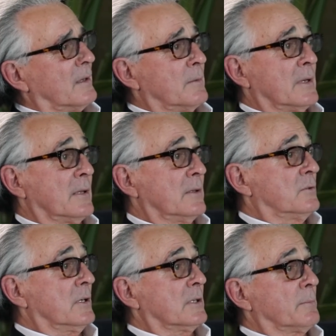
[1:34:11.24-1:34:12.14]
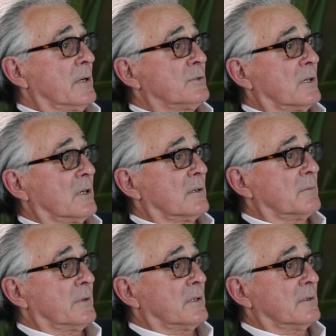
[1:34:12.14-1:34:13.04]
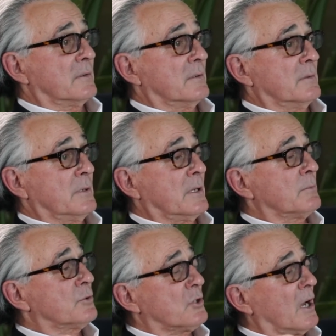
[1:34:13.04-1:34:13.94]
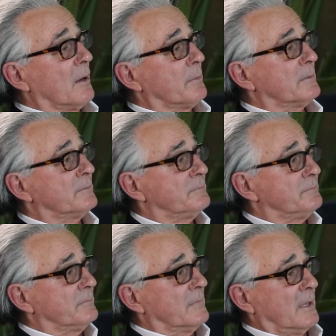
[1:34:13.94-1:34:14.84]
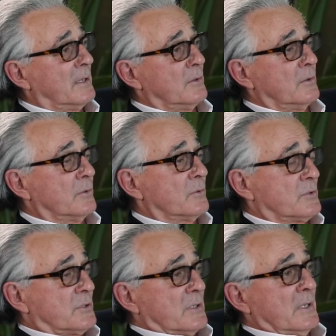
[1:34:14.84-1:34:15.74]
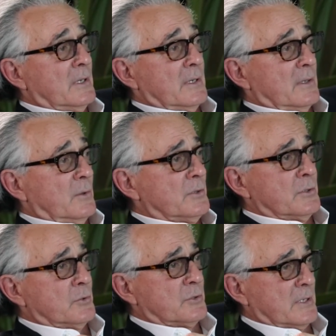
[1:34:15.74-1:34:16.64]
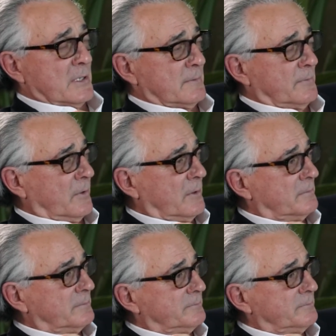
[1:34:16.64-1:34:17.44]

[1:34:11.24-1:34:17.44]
I mean, you take the paycheck, but it becomes a job. Yes. And you lose, you lose enthusiasm for it.